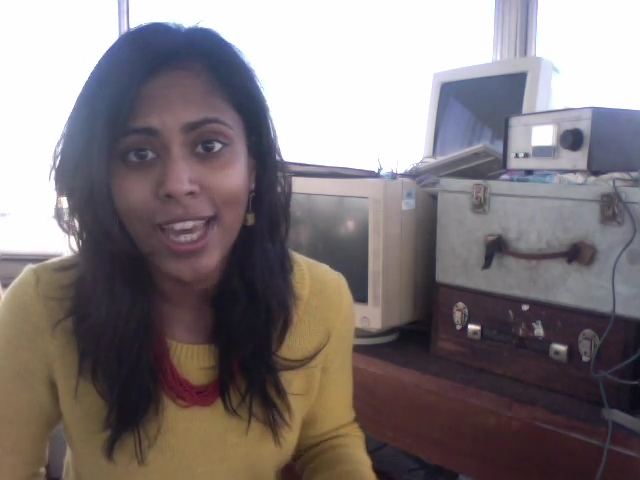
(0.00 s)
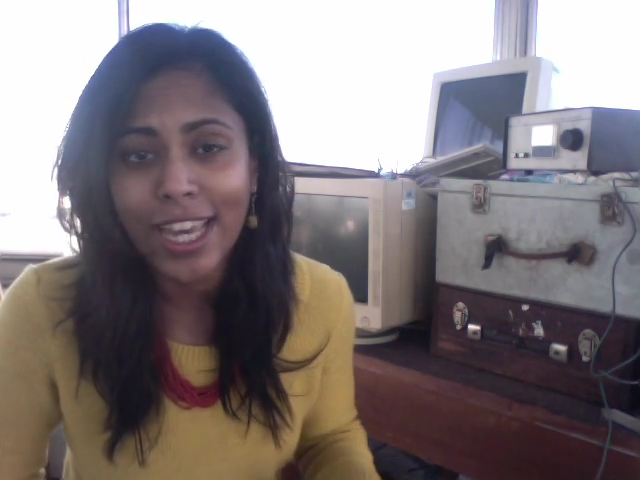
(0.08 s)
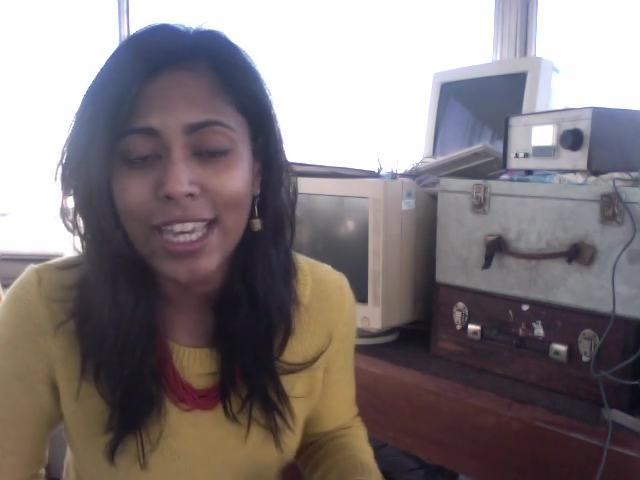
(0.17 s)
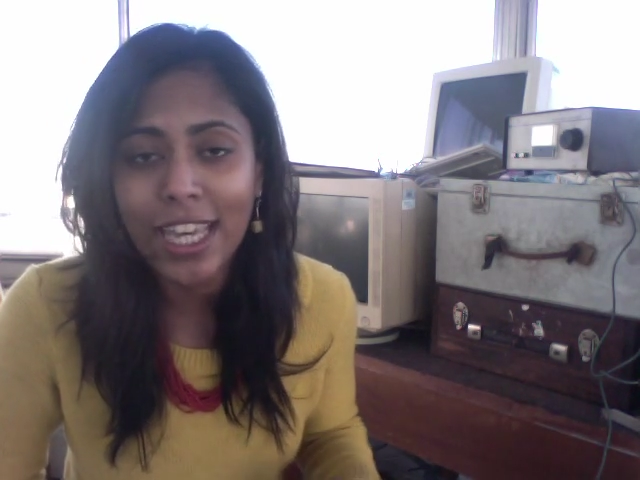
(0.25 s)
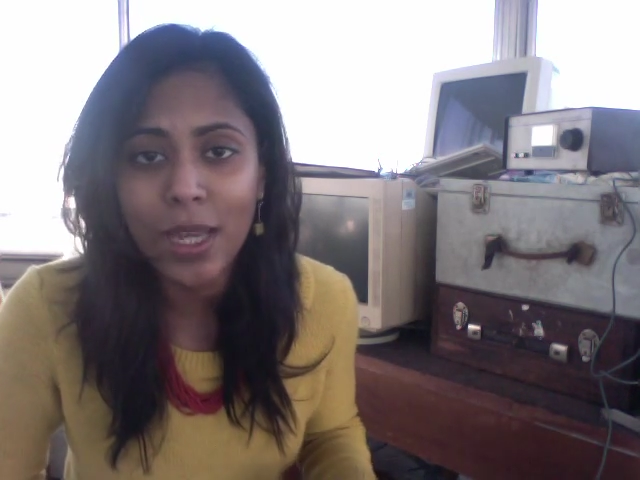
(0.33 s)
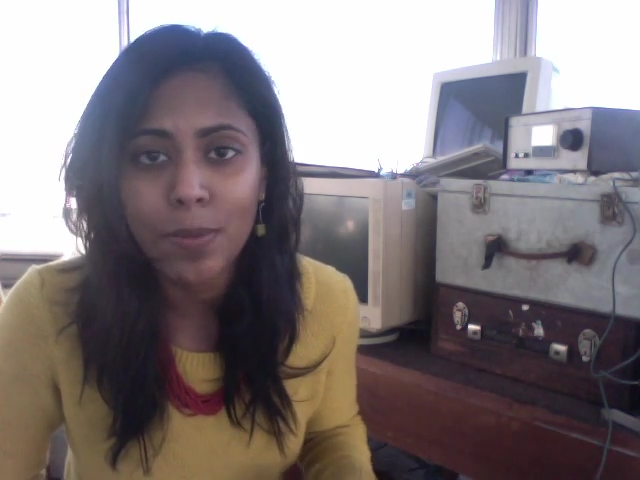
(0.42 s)

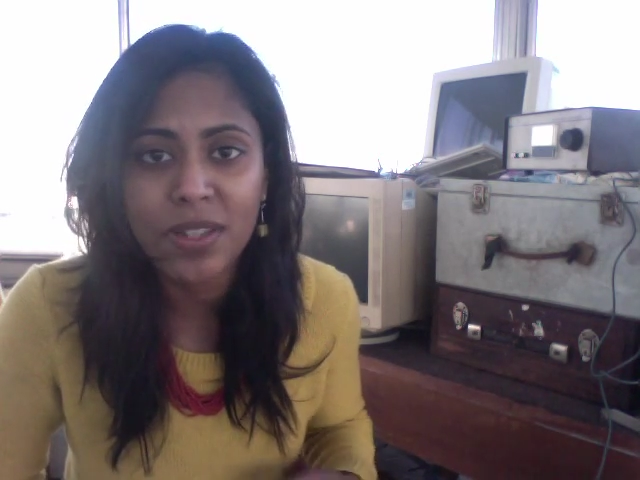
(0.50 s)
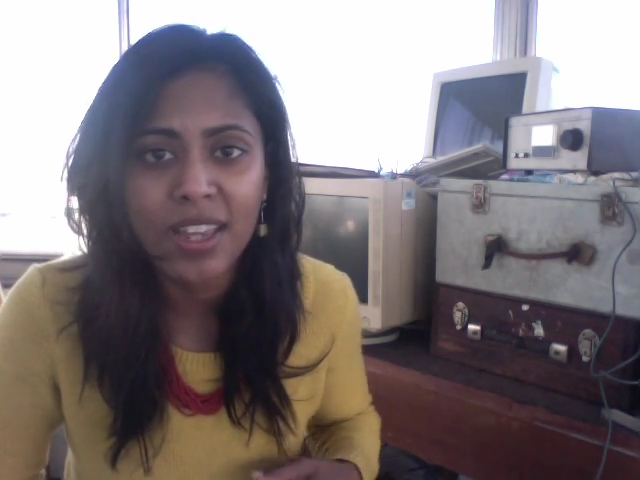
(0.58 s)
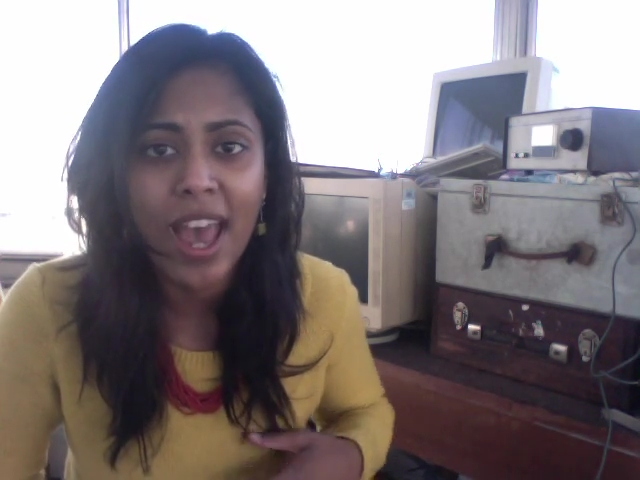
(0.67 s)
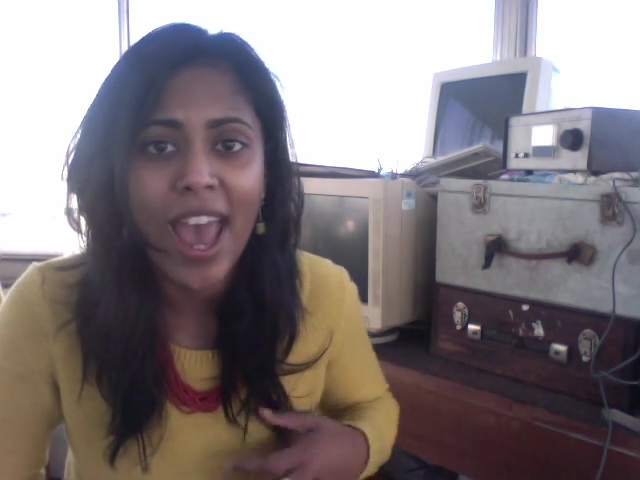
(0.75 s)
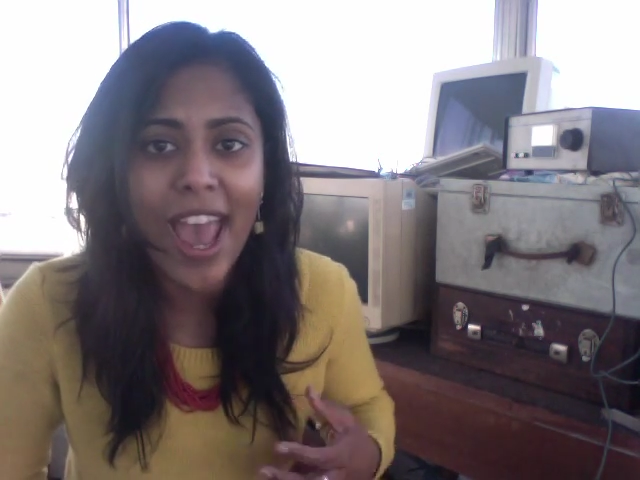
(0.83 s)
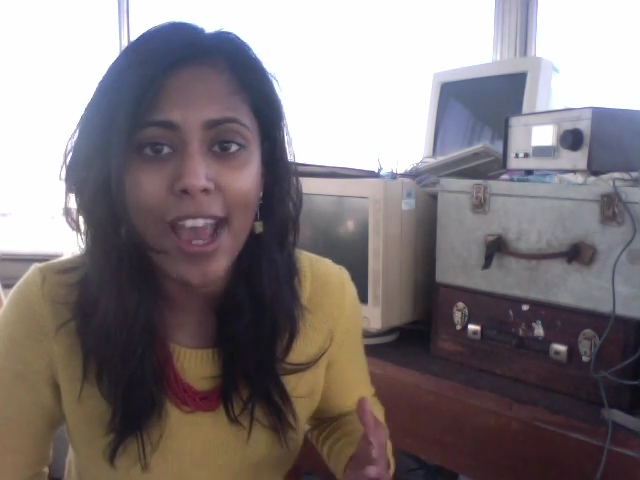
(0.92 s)
it keeps
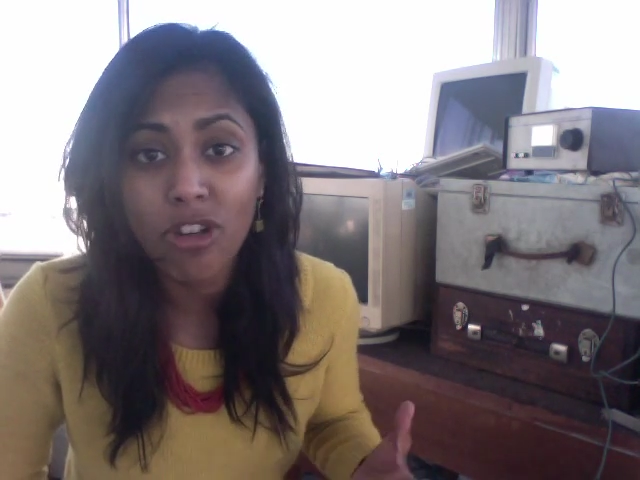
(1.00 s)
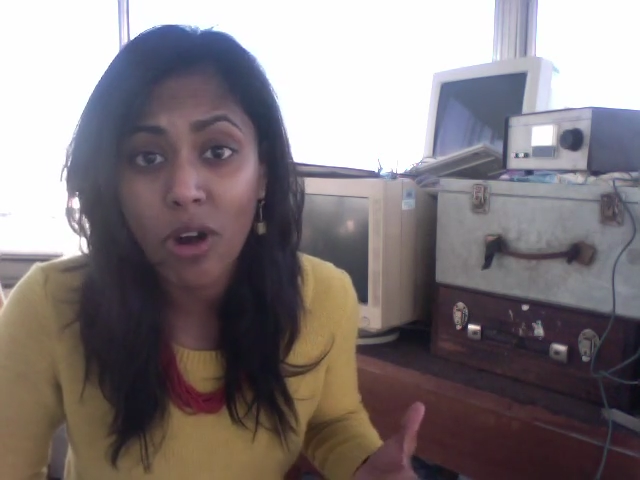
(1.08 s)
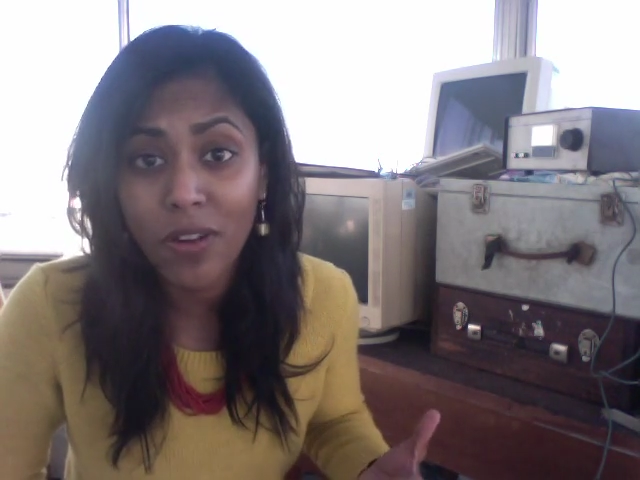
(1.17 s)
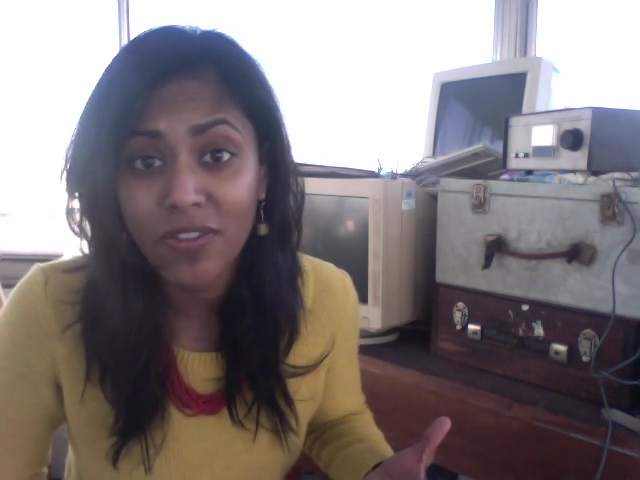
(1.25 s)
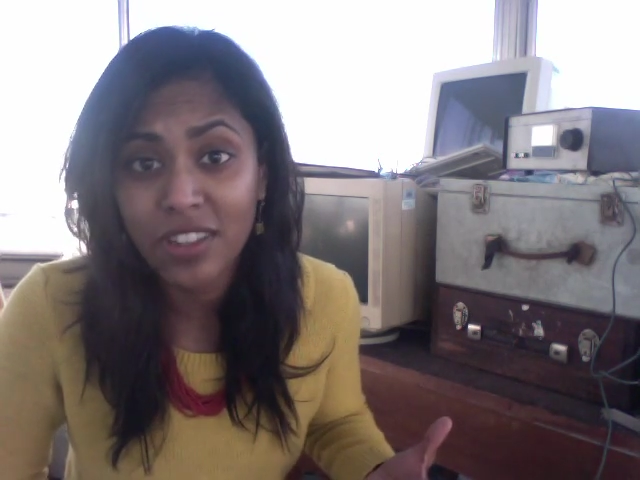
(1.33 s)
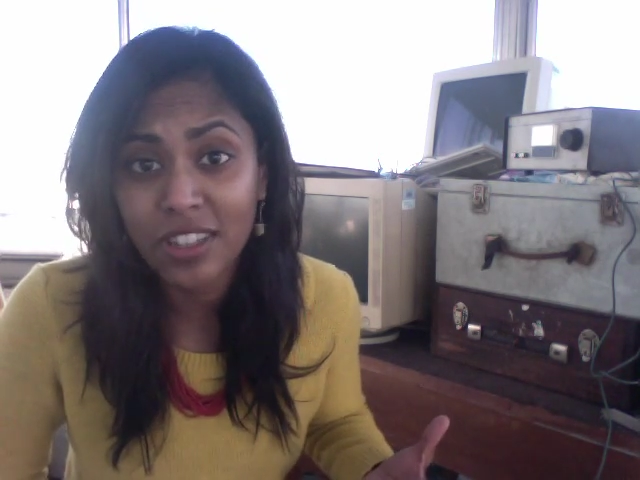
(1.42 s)

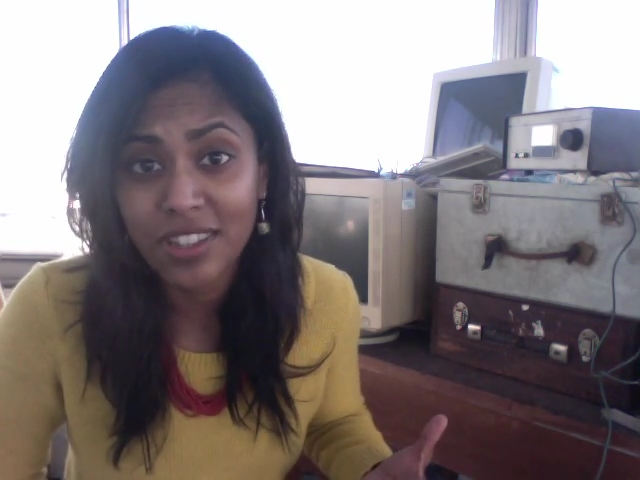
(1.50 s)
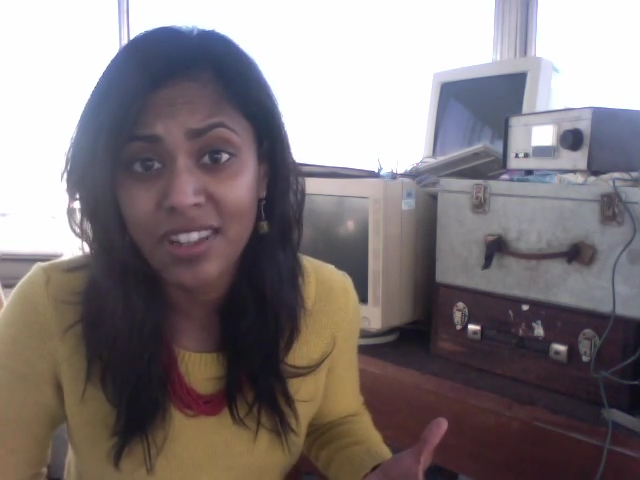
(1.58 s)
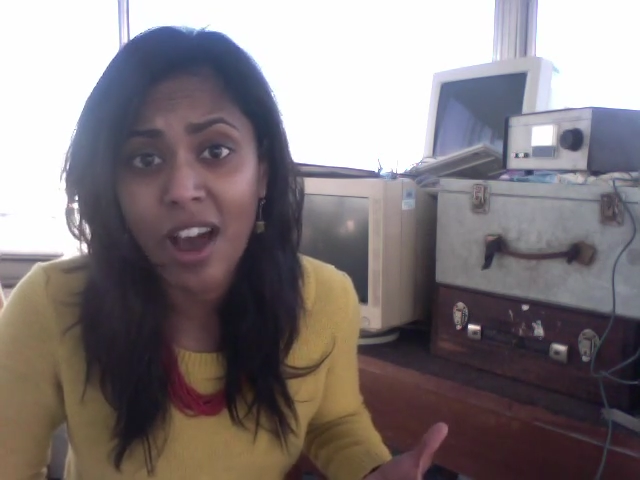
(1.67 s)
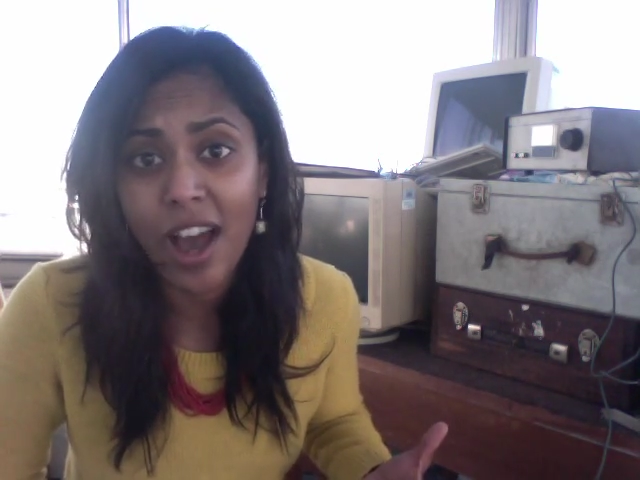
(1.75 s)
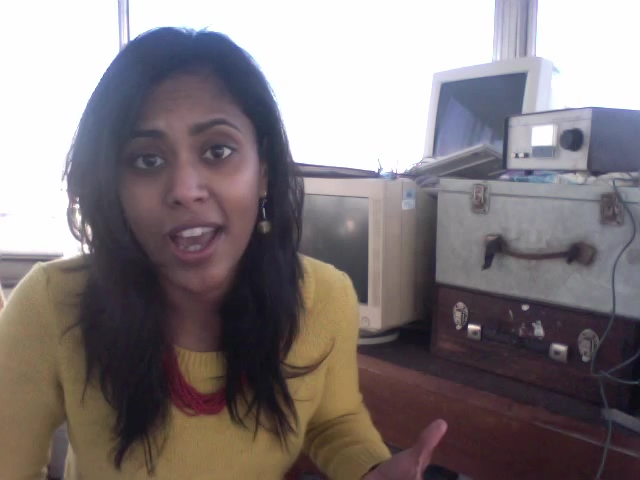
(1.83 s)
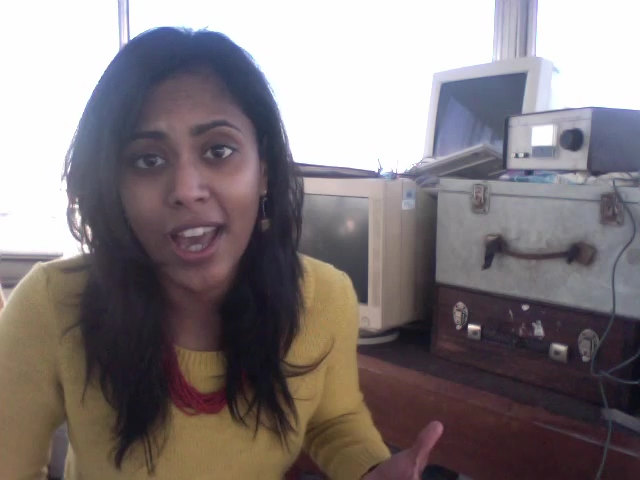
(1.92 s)
aircraft in the
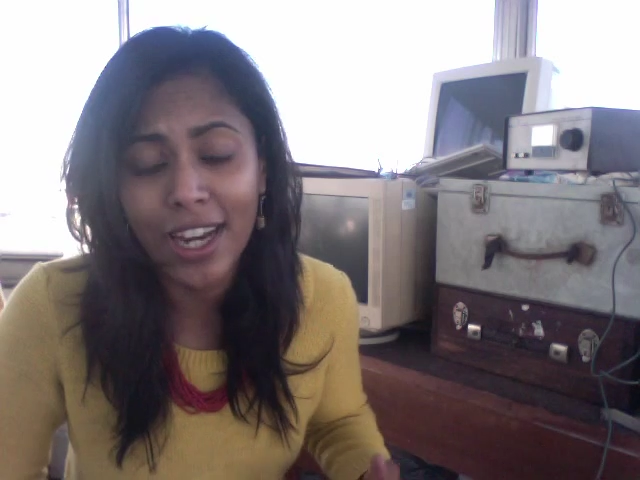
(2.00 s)
sky,